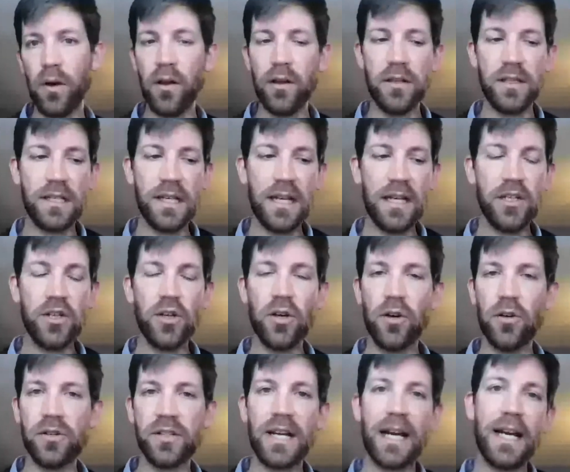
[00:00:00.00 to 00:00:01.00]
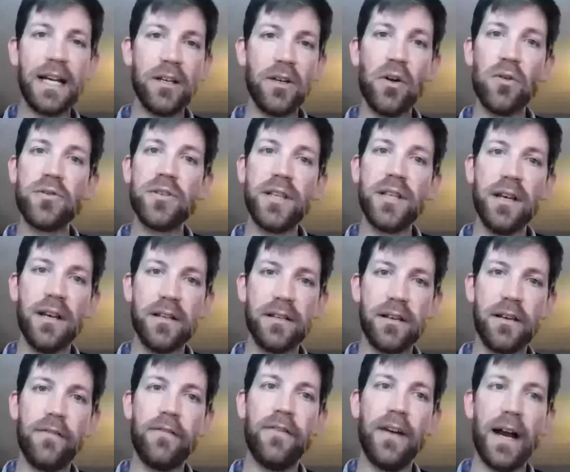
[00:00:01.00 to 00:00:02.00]
did your diagnosis
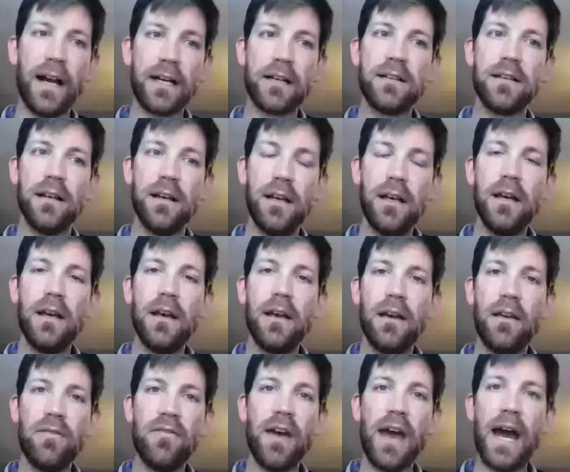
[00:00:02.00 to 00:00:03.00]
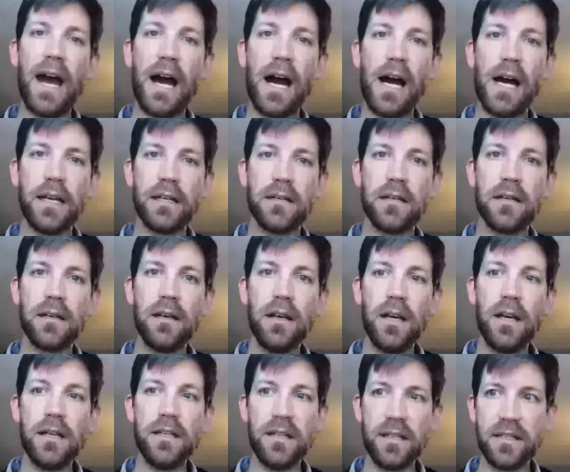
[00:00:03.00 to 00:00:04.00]
affect that
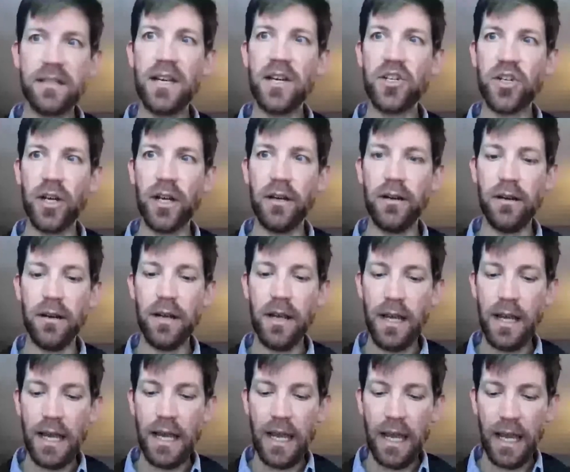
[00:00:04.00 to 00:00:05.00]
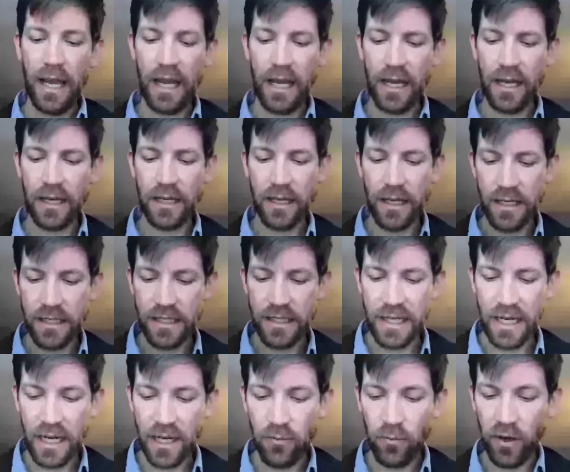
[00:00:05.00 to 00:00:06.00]
decision? And
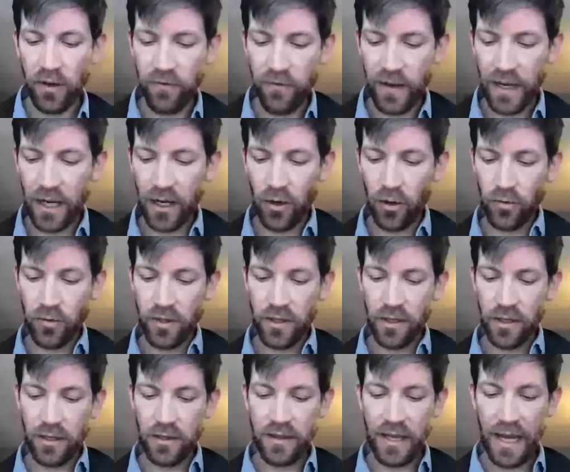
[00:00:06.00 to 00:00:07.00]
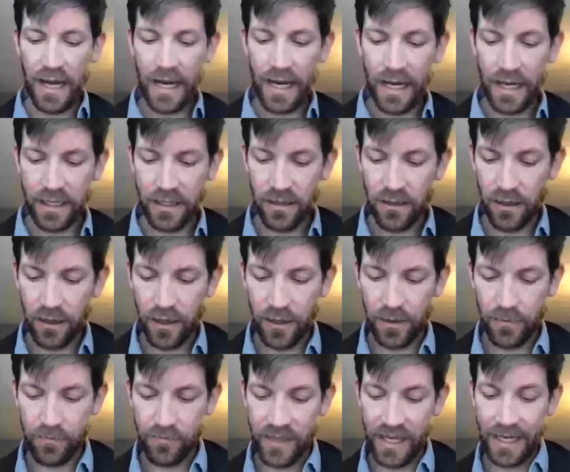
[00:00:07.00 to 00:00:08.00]
indeed, we found that
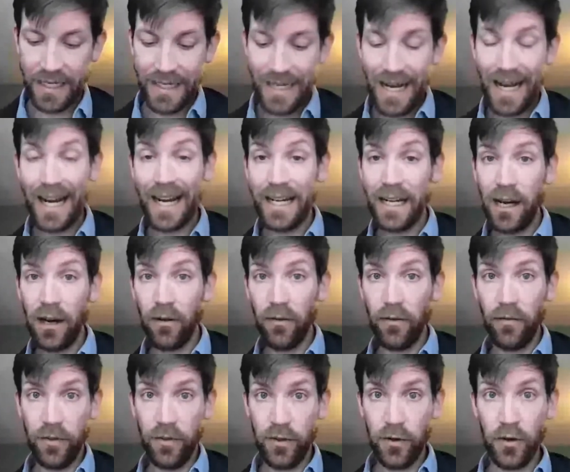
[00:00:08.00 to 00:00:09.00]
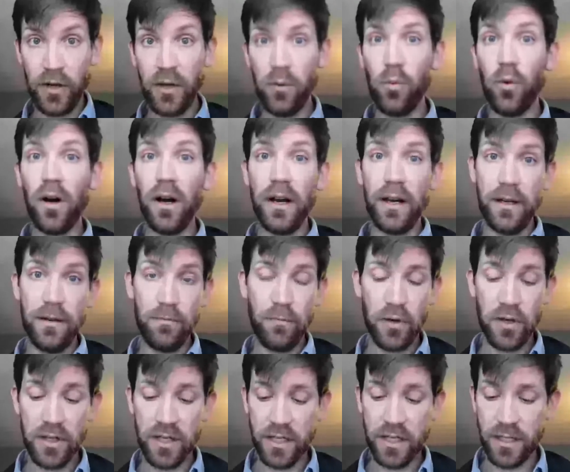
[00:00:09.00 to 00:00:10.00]
that 9 out of 31
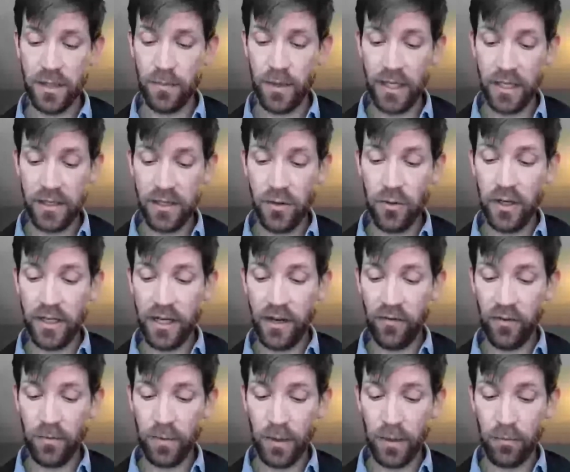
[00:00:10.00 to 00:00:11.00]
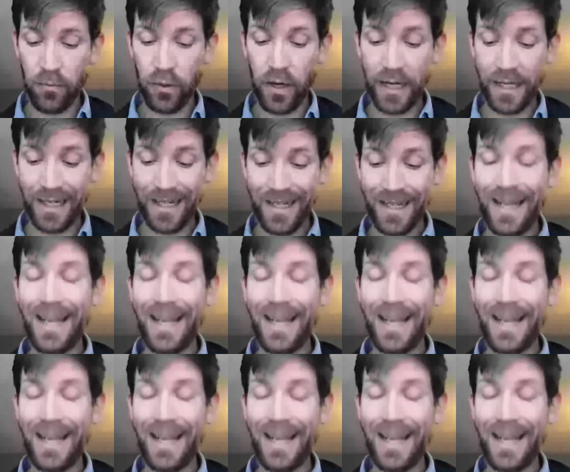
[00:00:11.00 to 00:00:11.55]
participants who had never been pregnant